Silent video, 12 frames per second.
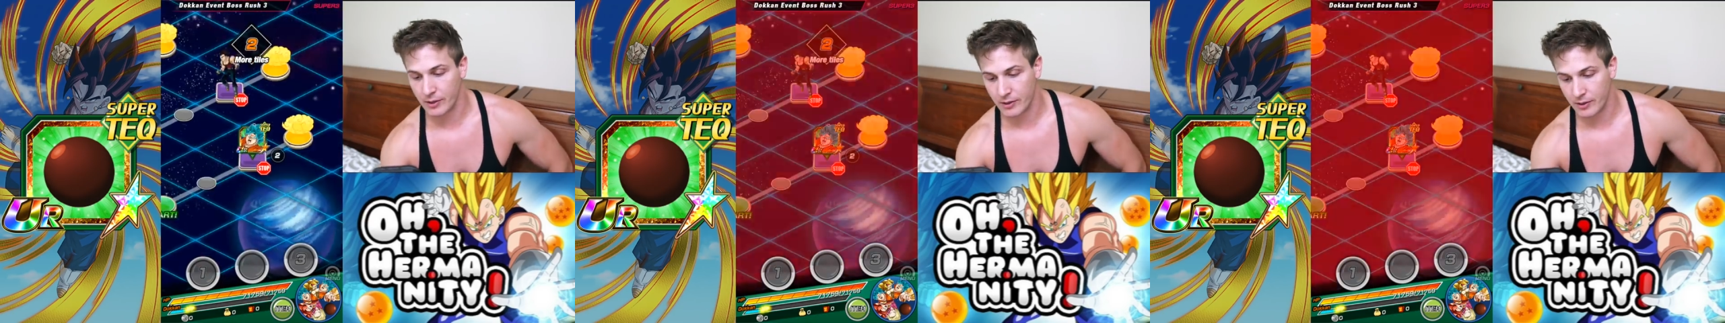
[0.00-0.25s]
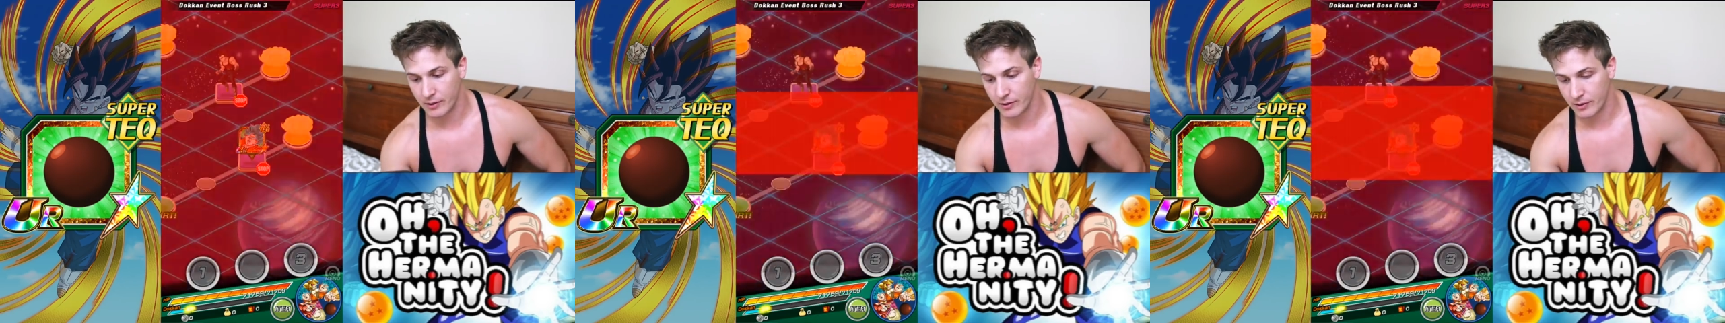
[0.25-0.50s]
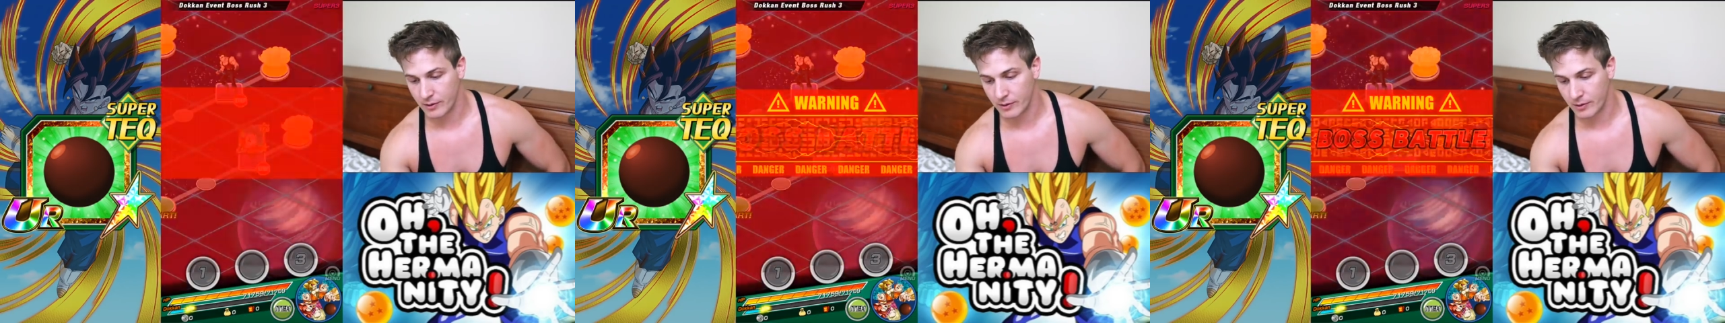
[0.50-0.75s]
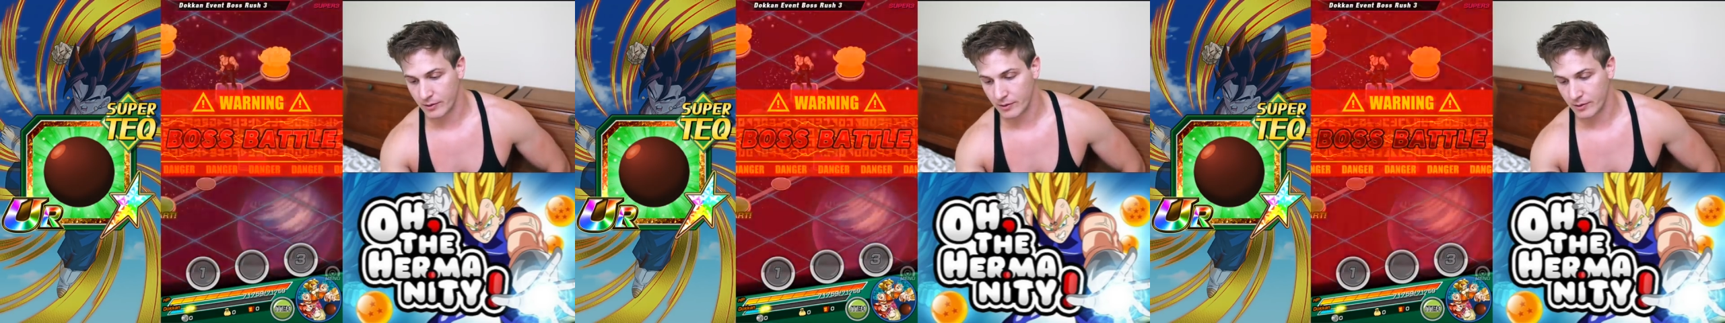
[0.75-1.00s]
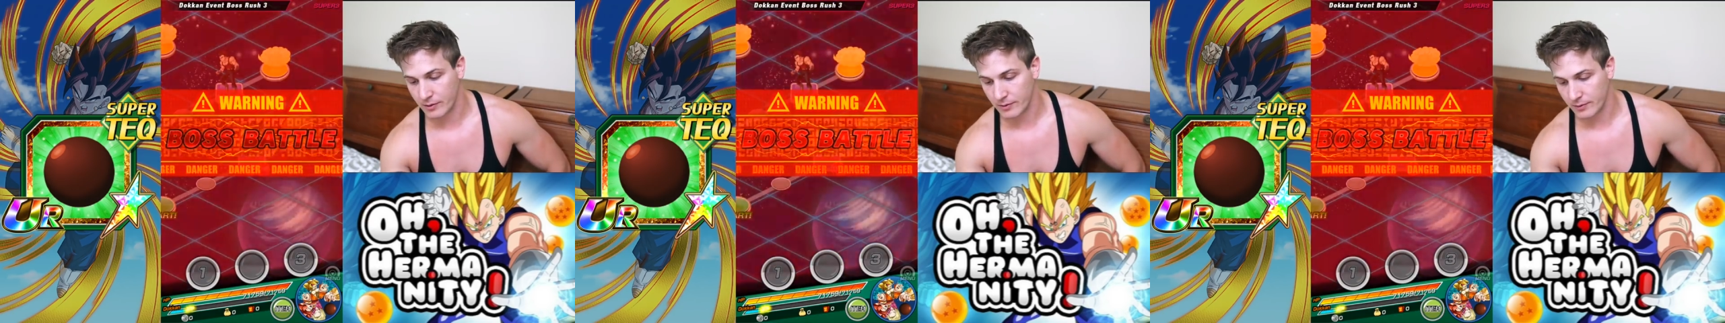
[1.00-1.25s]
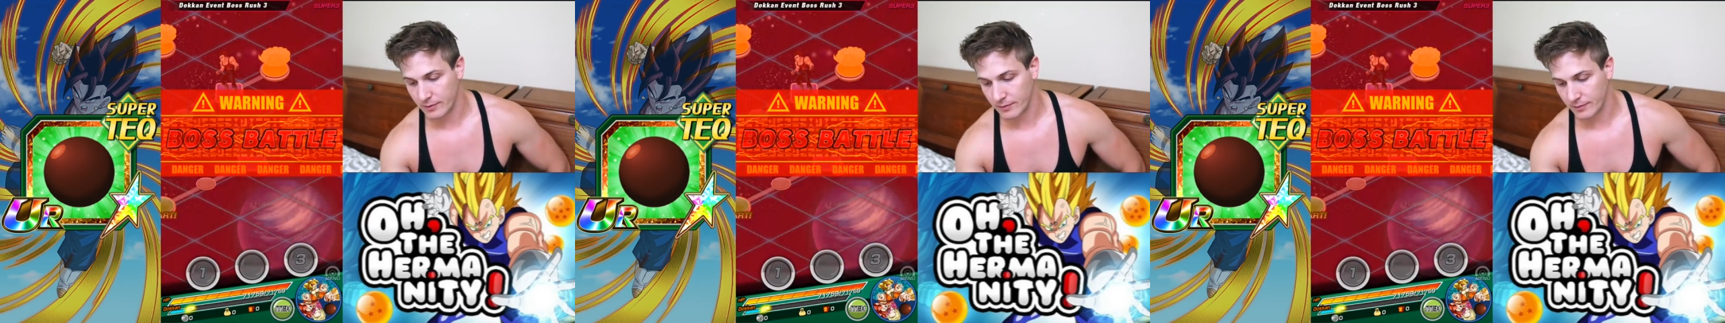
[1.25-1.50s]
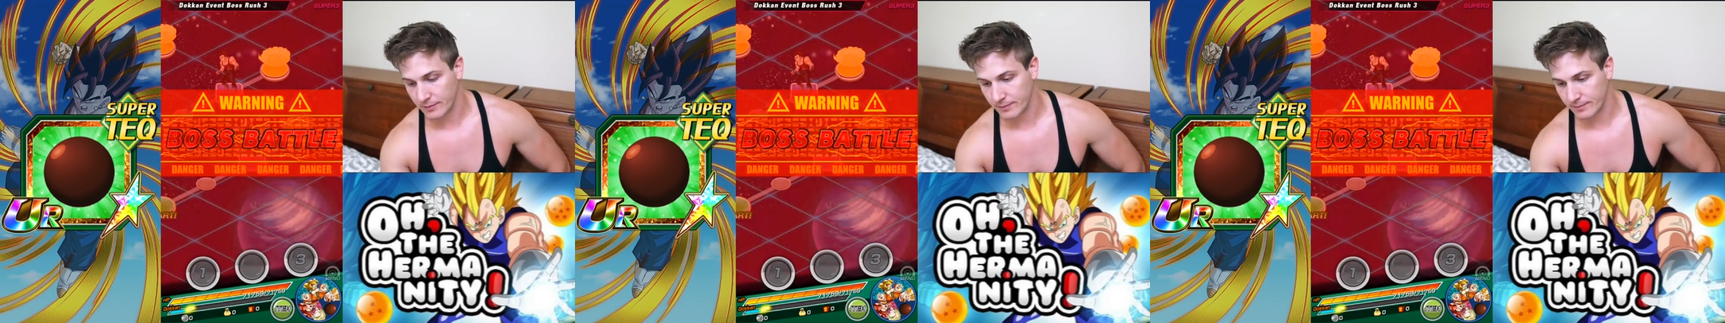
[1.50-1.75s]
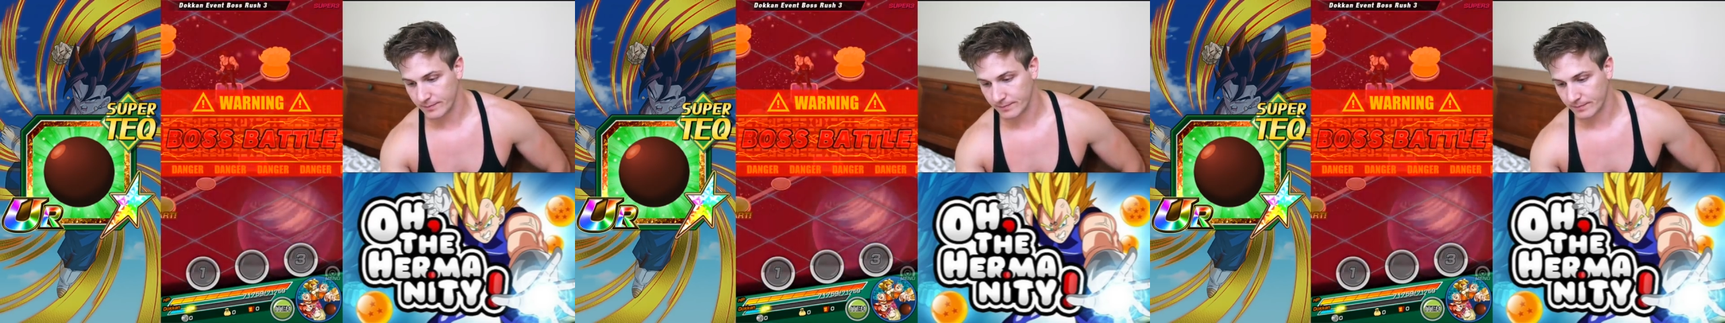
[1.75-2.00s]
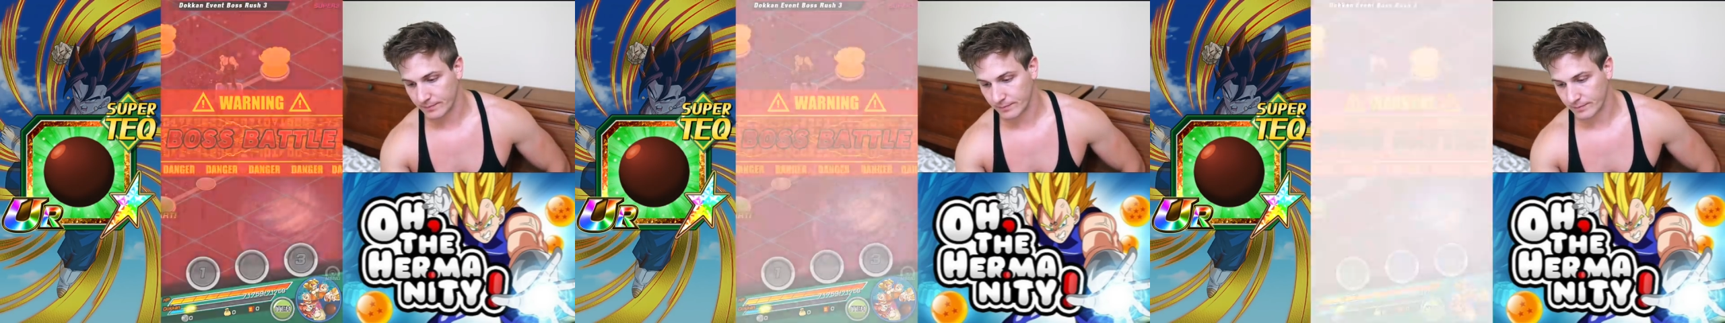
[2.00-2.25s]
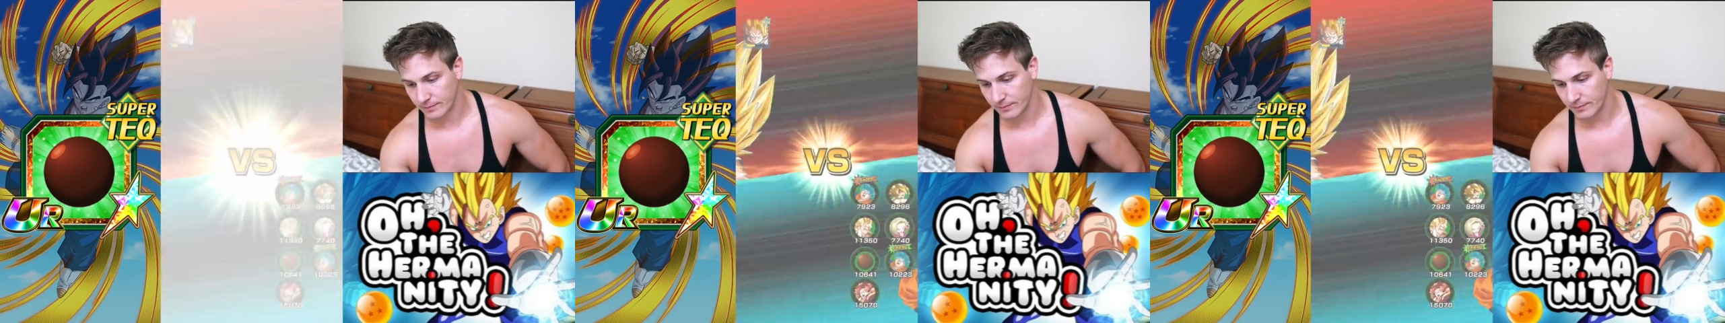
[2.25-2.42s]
Nobody speaks.